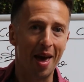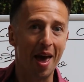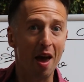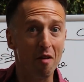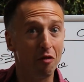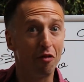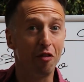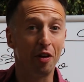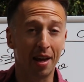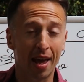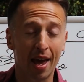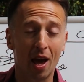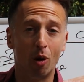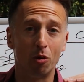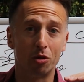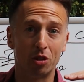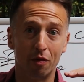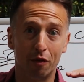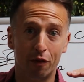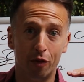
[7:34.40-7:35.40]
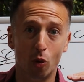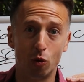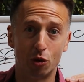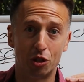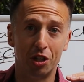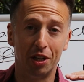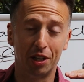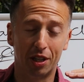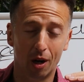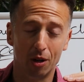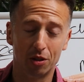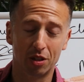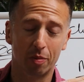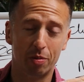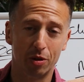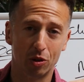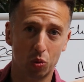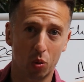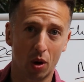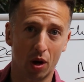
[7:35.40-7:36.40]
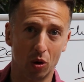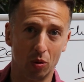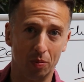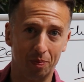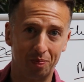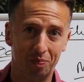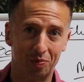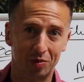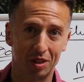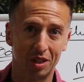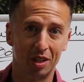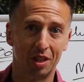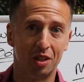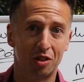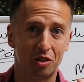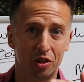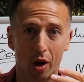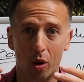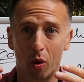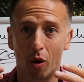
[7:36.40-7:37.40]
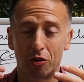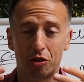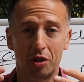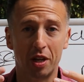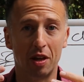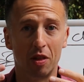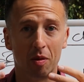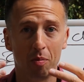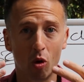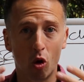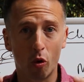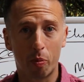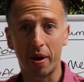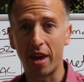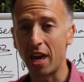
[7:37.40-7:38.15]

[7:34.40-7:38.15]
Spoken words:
everything else unfortunately goes up as well. So obviously, the more